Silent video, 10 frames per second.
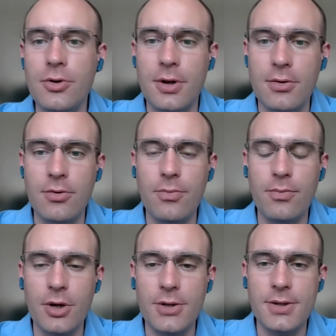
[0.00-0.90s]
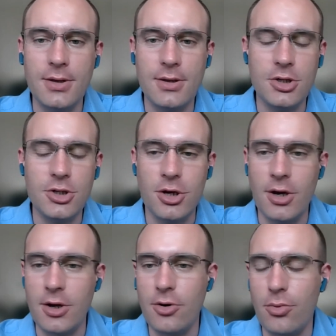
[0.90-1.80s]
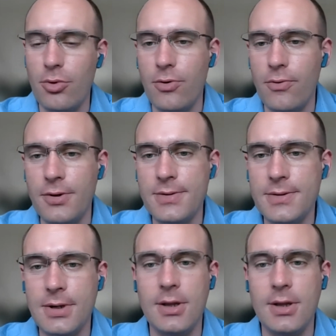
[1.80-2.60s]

Hotel Group based at the Shanghai corporate office,